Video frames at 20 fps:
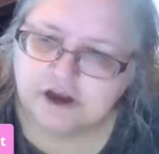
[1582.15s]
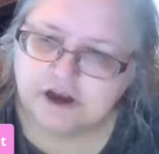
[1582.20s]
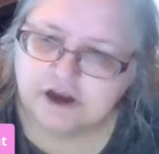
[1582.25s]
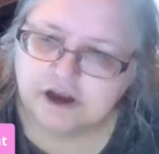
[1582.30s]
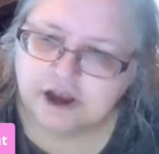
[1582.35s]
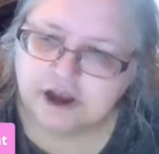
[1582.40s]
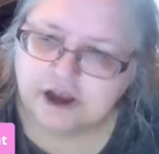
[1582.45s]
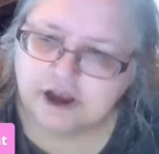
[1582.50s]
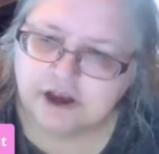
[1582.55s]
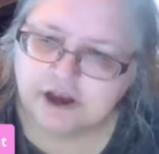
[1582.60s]

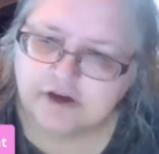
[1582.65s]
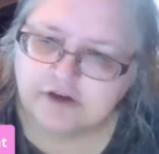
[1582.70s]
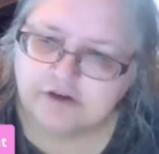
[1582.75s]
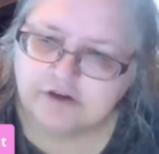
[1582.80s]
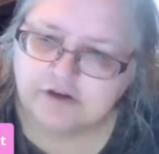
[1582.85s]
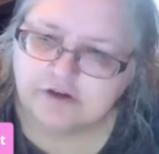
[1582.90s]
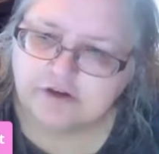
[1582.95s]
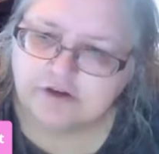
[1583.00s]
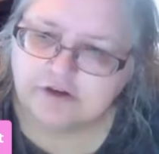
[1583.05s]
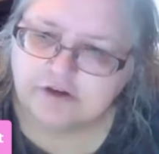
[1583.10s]
Okay, it
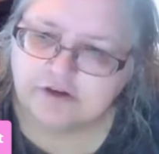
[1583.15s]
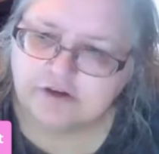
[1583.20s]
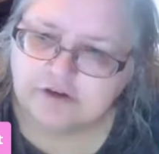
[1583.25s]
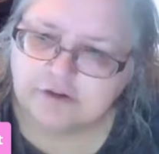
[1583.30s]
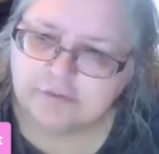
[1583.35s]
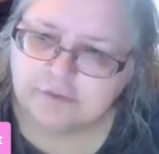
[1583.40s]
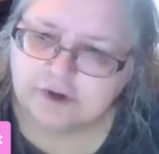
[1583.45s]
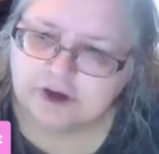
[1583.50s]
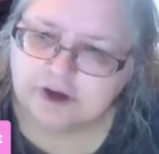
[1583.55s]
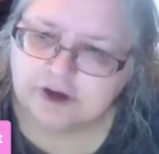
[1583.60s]

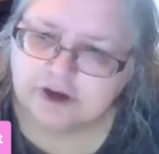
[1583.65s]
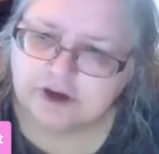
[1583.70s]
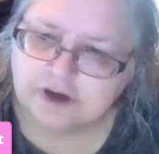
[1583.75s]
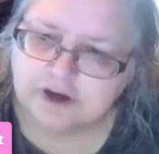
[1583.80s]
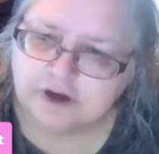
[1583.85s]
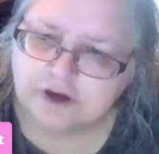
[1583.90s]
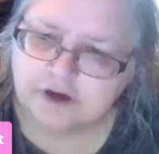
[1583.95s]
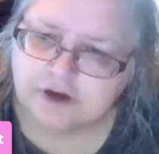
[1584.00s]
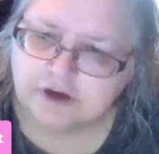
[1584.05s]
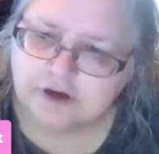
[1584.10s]
should be
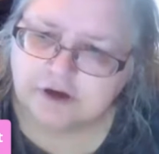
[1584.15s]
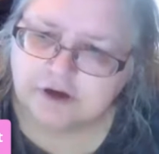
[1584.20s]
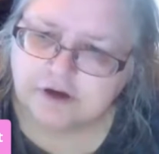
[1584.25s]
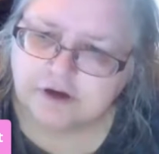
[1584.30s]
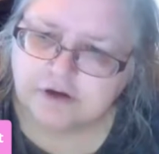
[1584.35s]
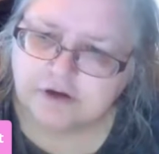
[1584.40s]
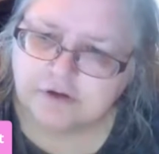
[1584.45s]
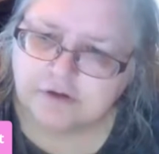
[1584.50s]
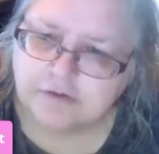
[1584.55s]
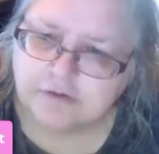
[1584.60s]

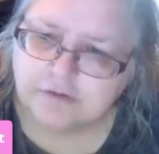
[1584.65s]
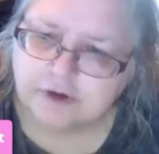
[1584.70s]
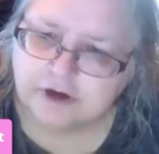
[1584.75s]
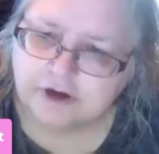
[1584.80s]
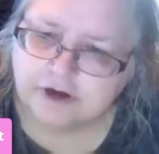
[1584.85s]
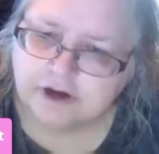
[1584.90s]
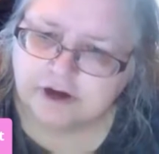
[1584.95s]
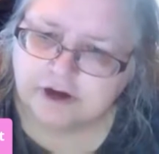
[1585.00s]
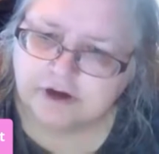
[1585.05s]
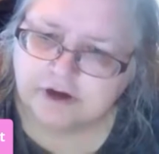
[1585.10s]

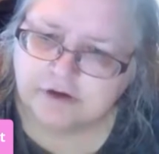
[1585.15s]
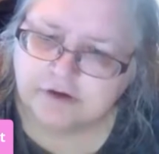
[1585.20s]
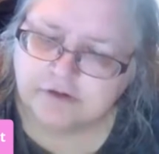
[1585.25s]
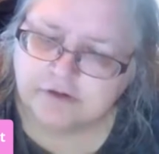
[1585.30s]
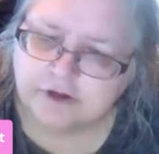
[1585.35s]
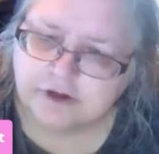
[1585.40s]
right here.